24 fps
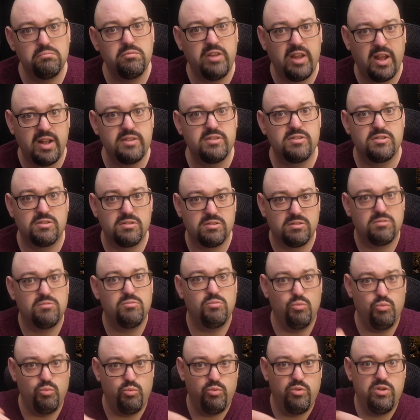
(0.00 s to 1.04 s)
that's
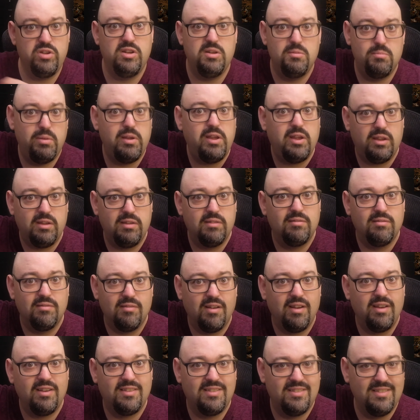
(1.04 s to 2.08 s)
really big,
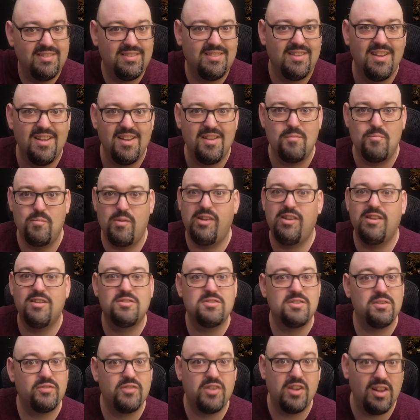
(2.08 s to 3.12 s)
right?
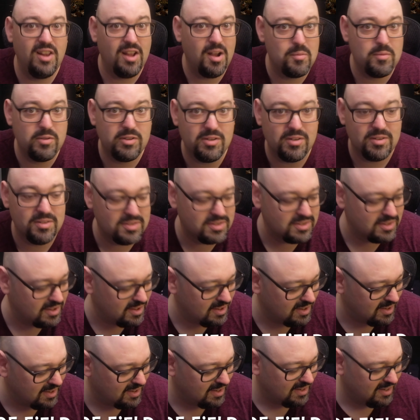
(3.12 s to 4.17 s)
Millions of kilometers,
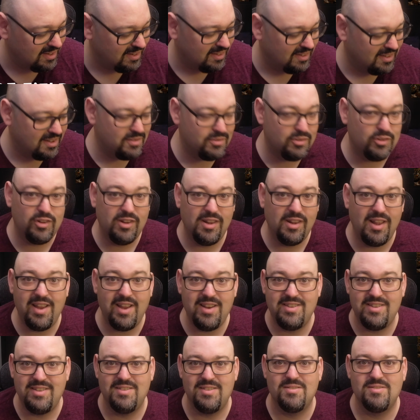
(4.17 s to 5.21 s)
even
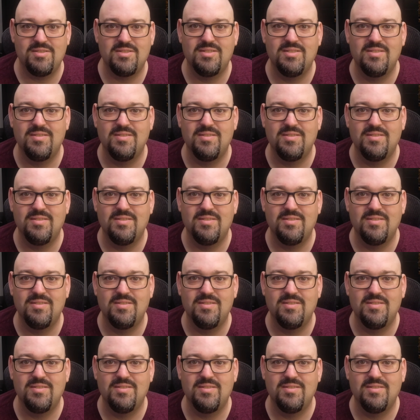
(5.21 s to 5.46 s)
light years,